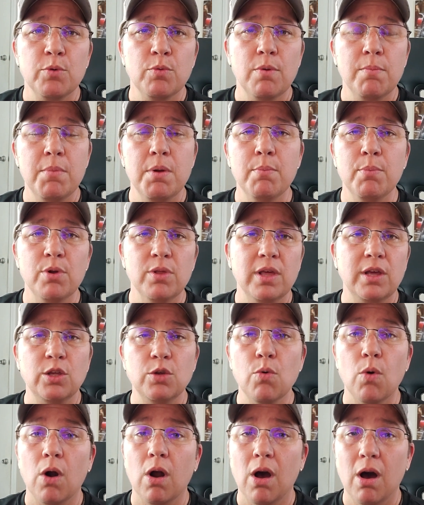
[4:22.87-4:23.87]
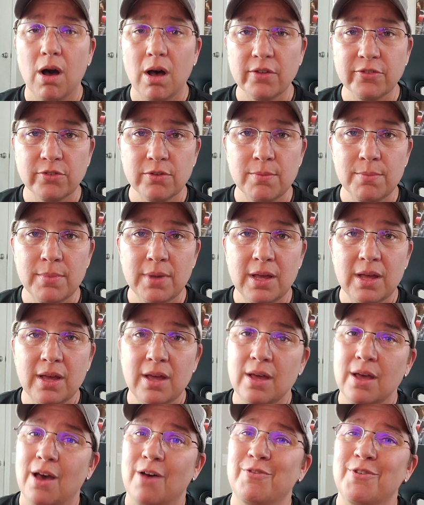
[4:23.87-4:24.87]
Remember that you are awesome.
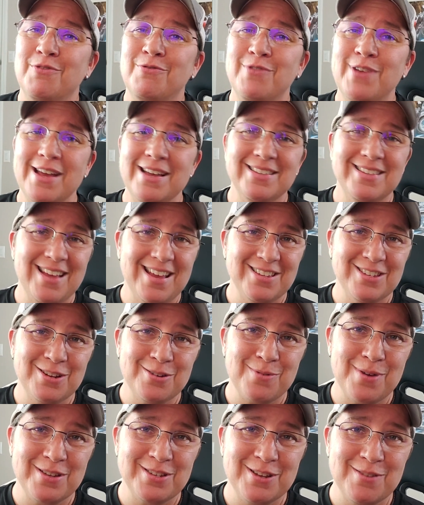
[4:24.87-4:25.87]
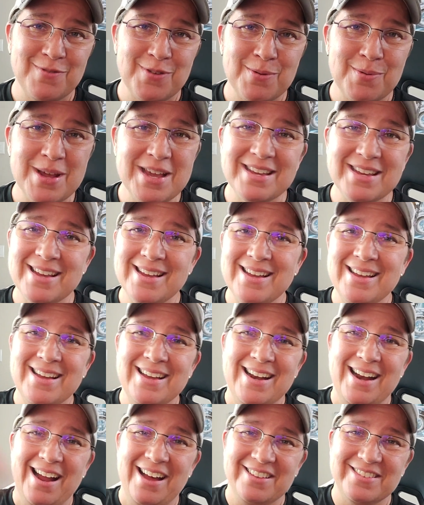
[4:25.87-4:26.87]
Have a fantastic rest of your week.
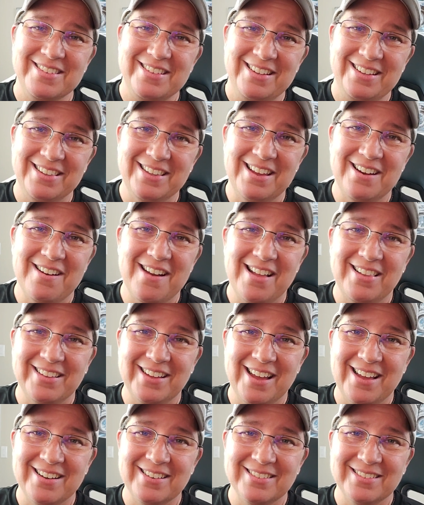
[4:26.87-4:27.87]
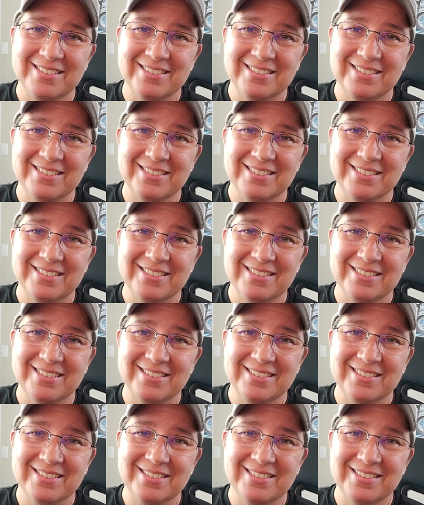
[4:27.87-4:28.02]
And I'll see you later, alligator.